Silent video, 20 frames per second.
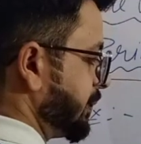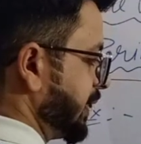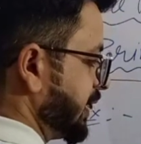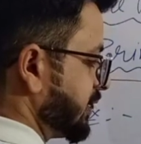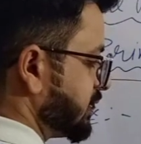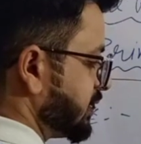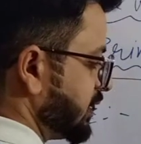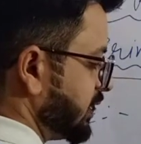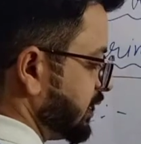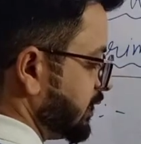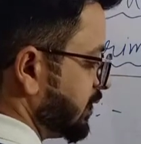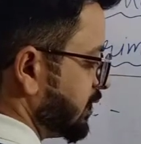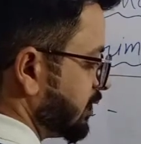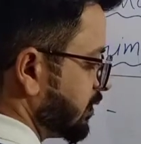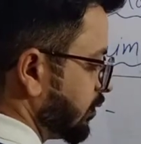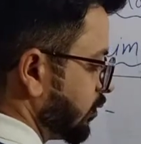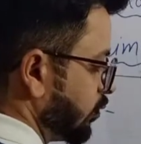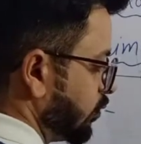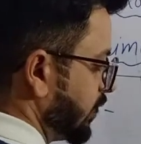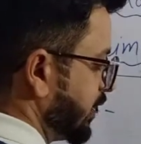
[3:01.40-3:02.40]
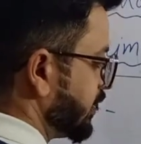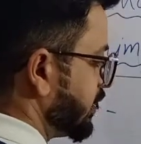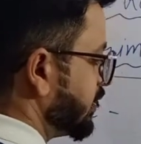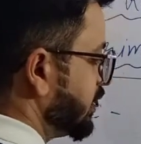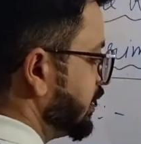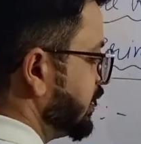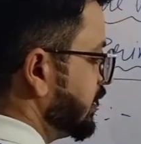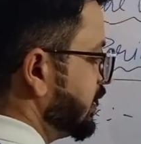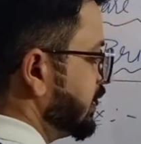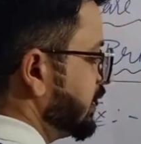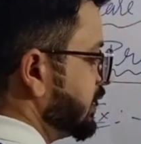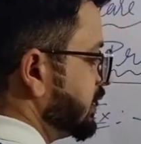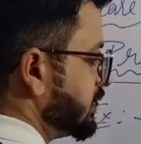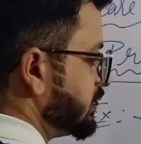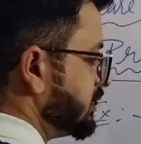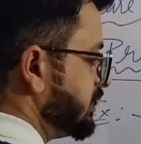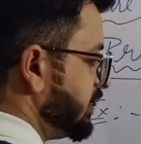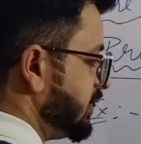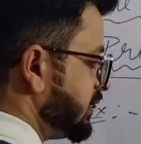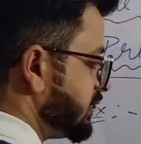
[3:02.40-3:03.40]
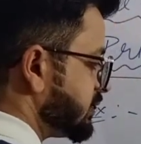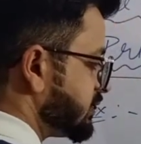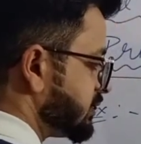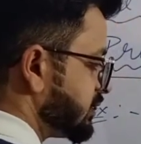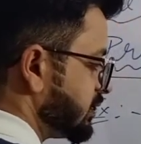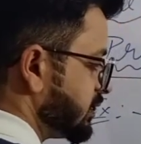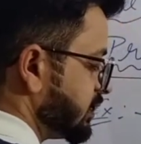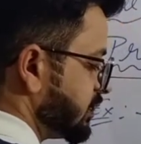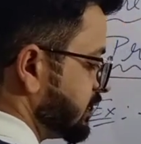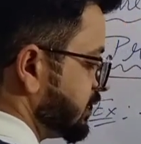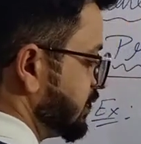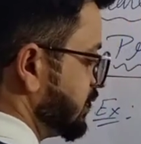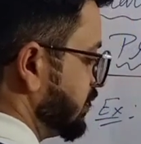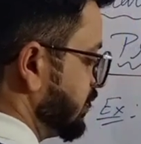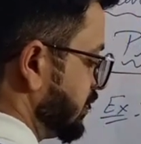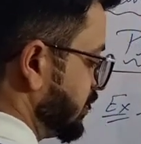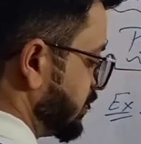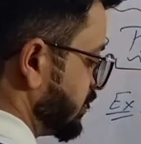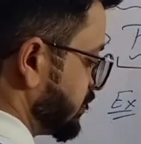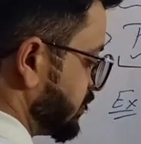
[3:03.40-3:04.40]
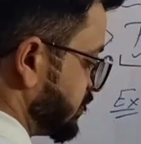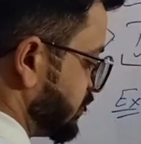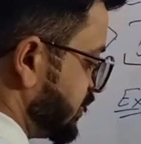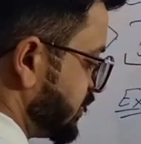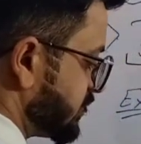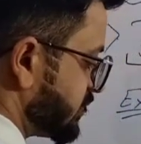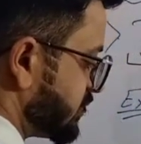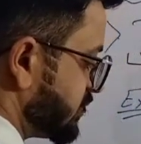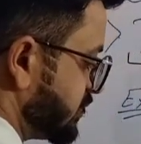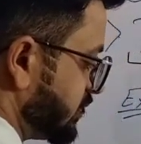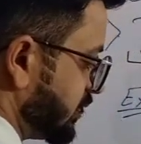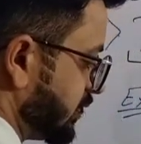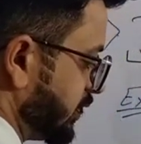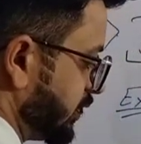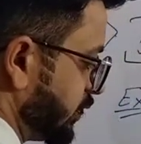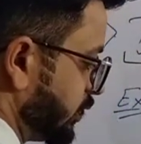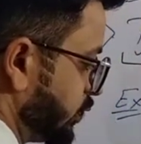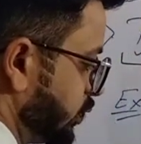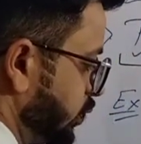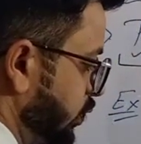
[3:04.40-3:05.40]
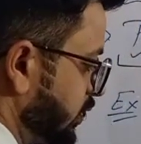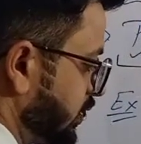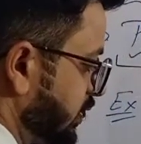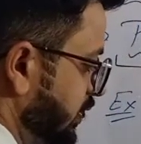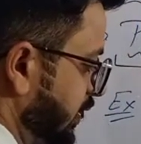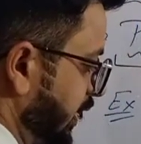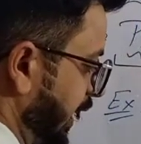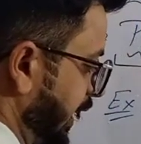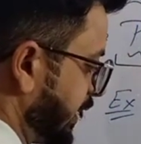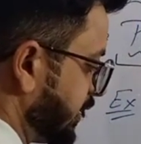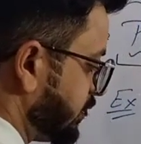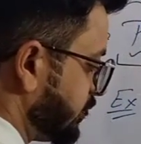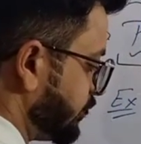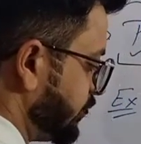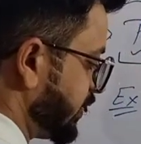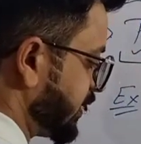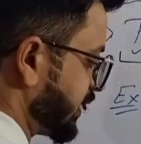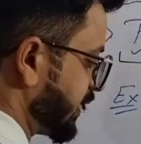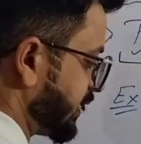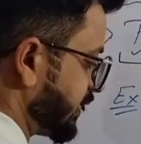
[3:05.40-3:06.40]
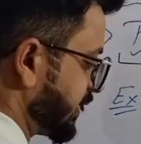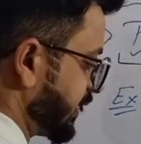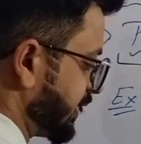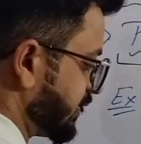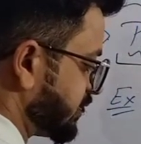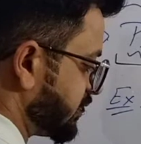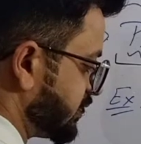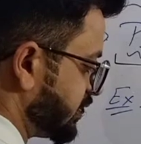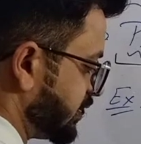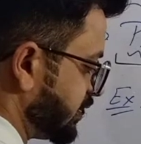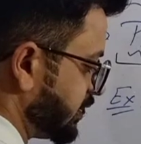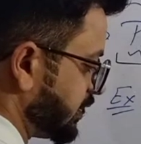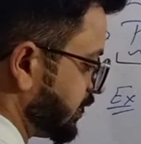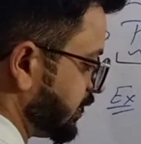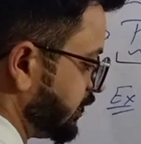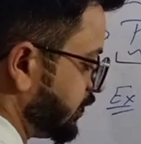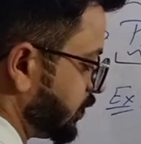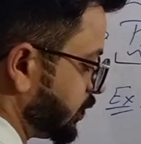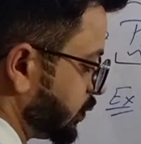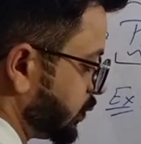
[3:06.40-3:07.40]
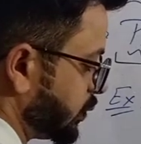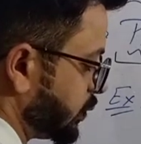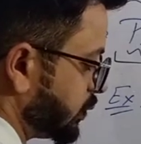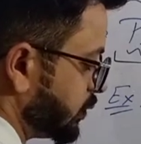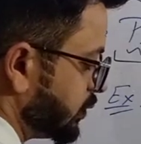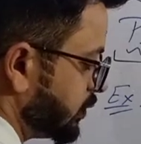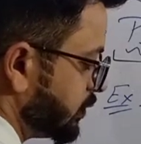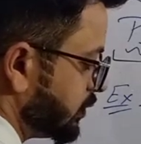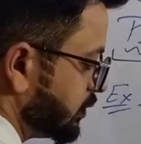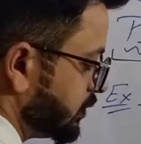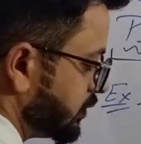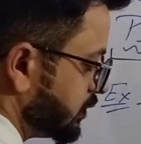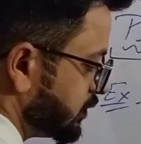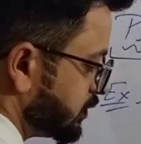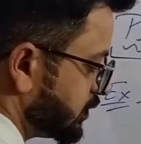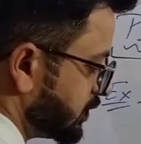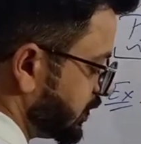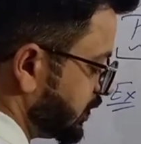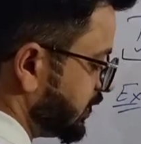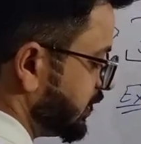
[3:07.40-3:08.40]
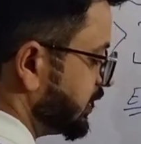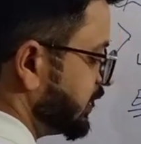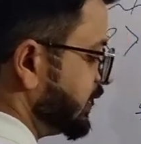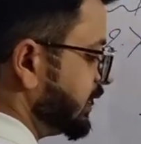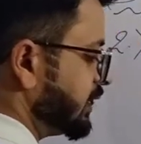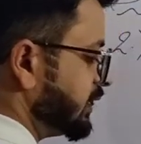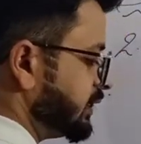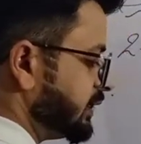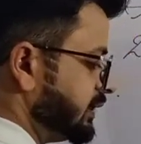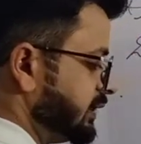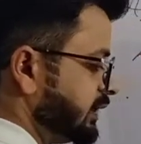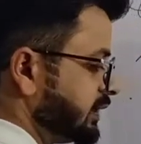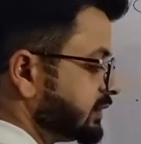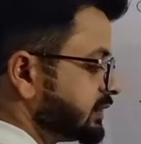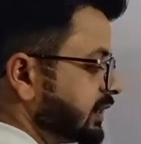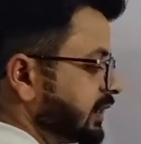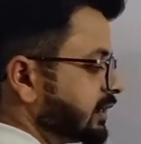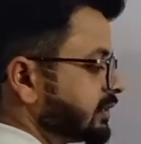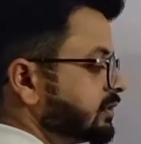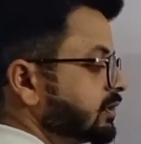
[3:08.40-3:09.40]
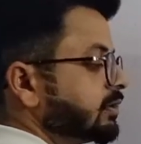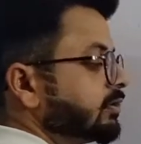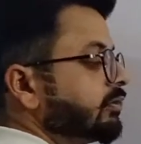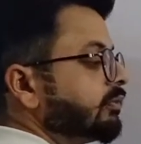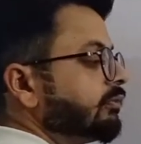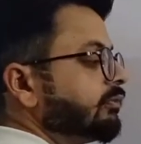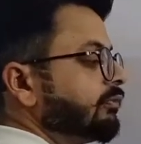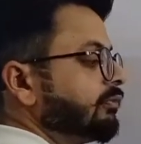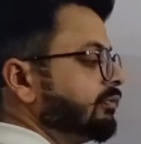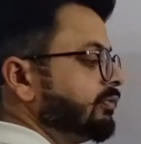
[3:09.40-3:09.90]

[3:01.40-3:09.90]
by 3, 1. This root 9 we can write 3 into 3. These are the